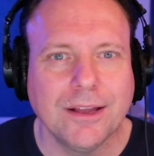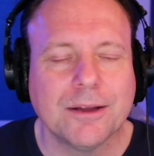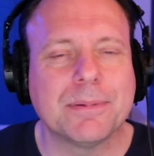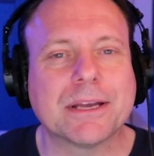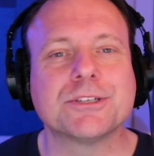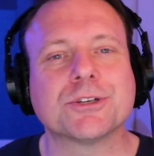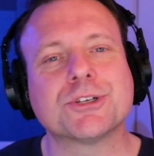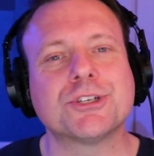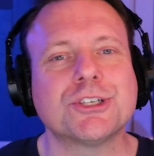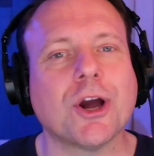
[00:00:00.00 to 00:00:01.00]
because you're
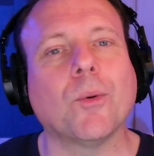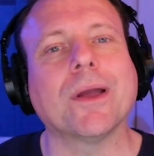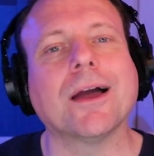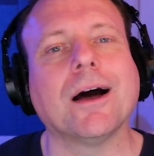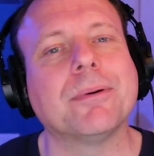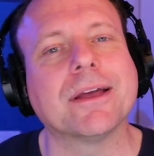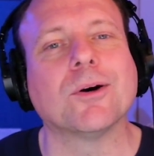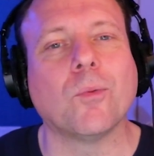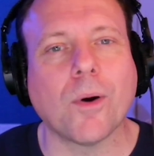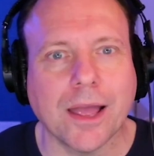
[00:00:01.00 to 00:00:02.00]
showing up in a
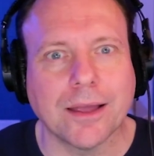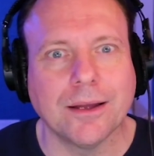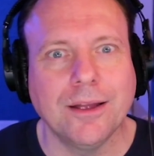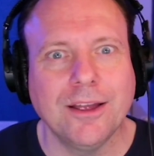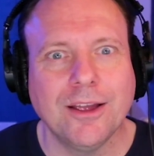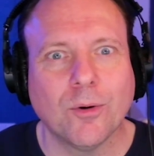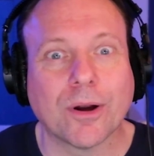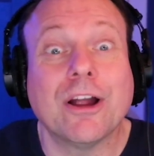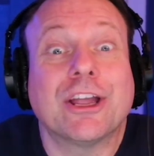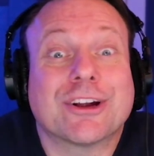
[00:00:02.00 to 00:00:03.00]
way where
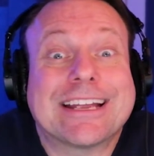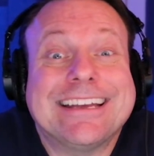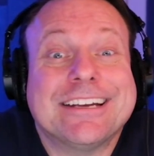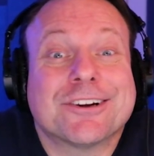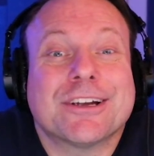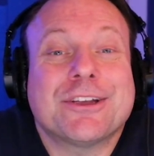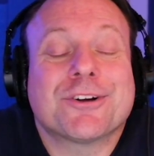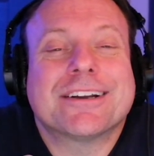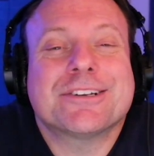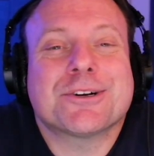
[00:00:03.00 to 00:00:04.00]
you're hearing your
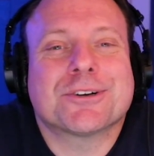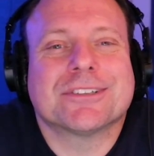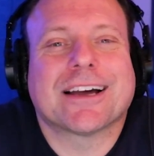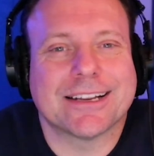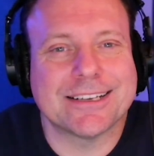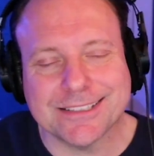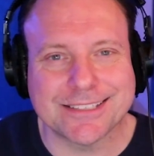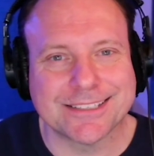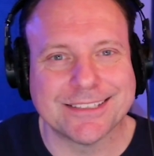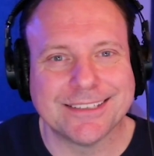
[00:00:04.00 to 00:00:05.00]
internal
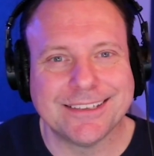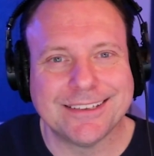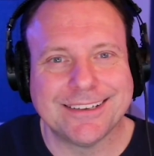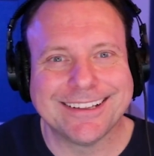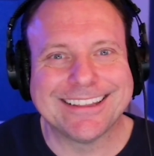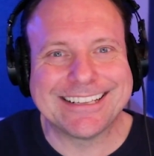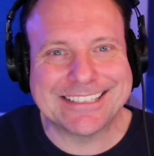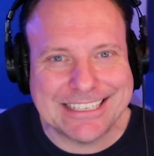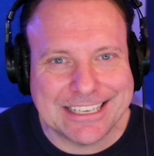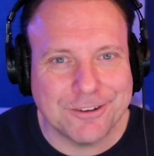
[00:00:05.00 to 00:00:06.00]
guidance that is
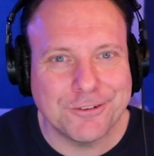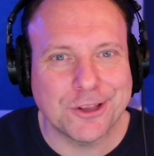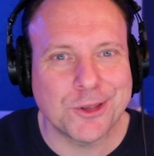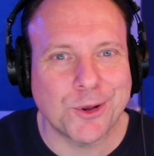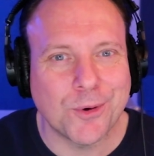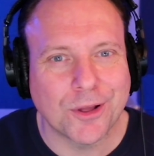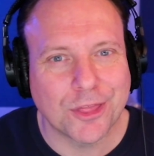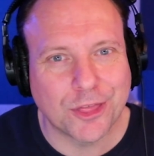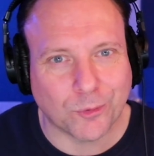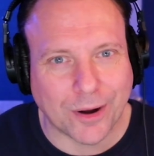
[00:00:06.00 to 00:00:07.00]
giving you
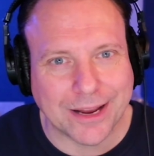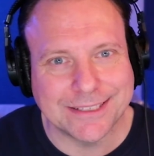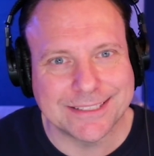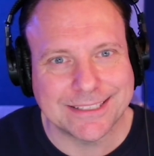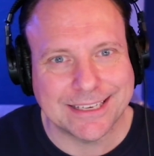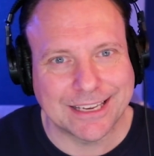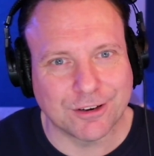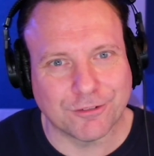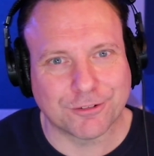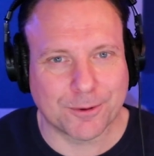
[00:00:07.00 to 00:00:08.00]
the right
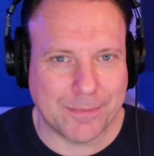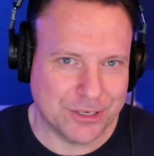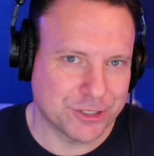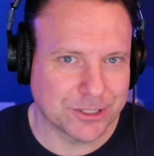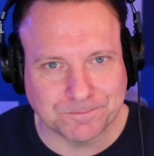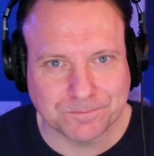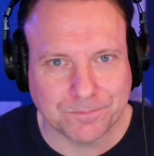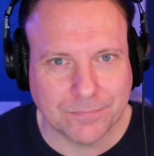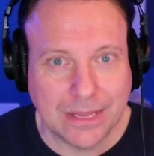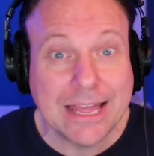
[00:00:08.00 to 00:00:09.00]
information.
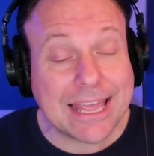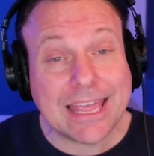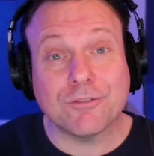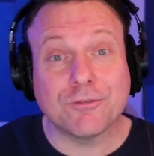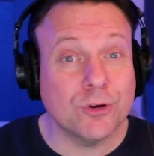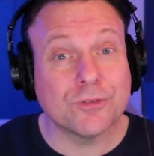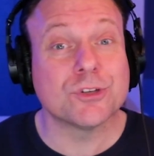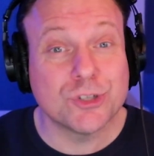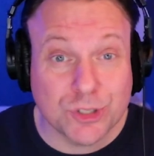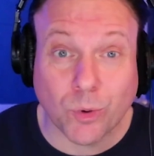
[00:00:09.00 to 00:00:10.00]
If you've
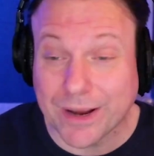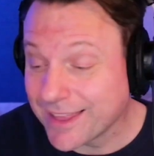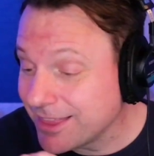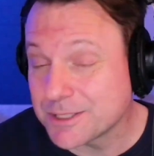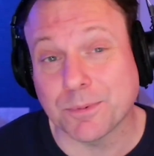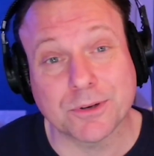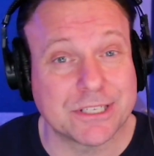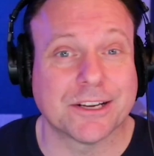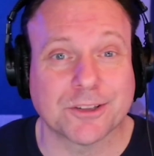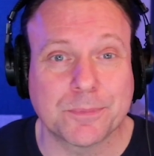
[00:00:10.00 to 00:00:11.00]
enjoyed this
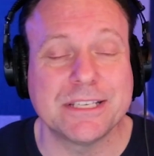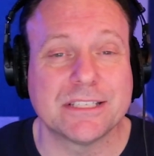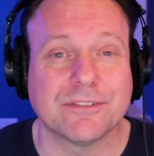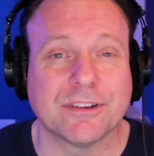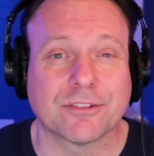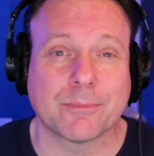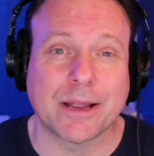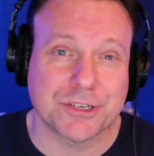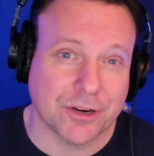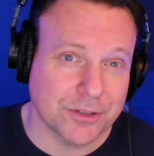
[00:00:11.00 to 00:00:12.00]
particular piece of
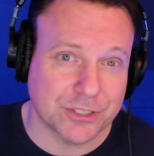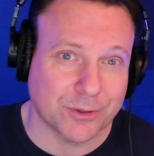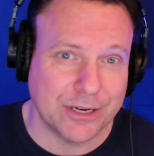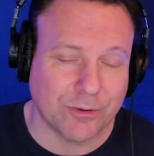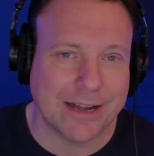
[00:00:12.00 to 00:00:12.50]
information on the screen right